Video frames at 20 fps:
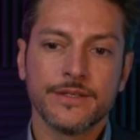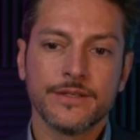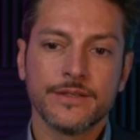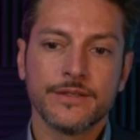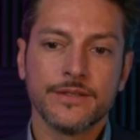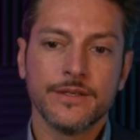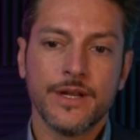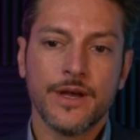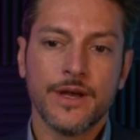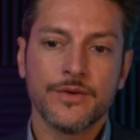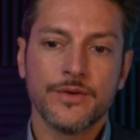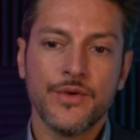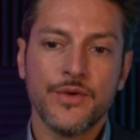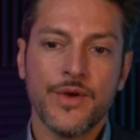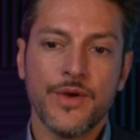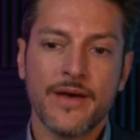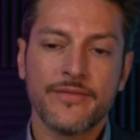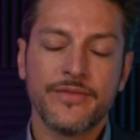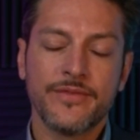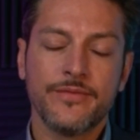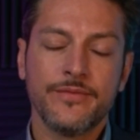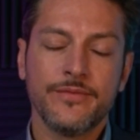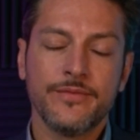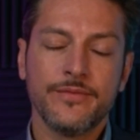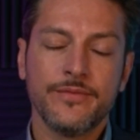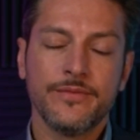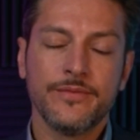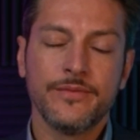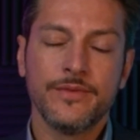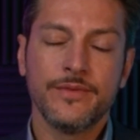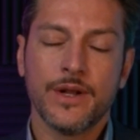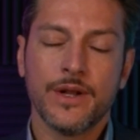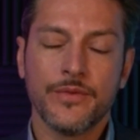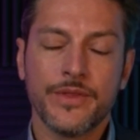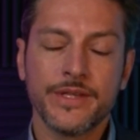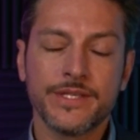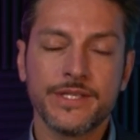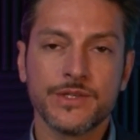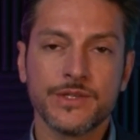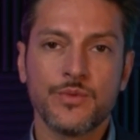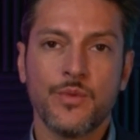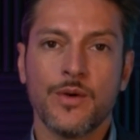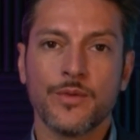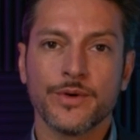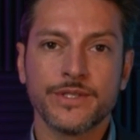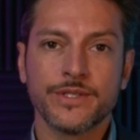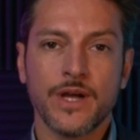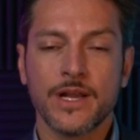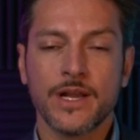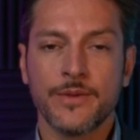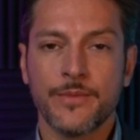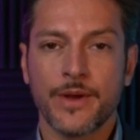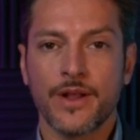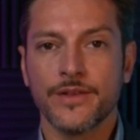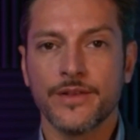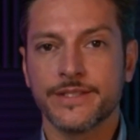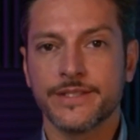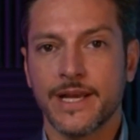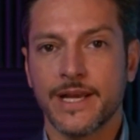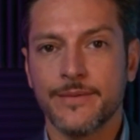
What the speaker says: You have, this is what we're talking about all the time.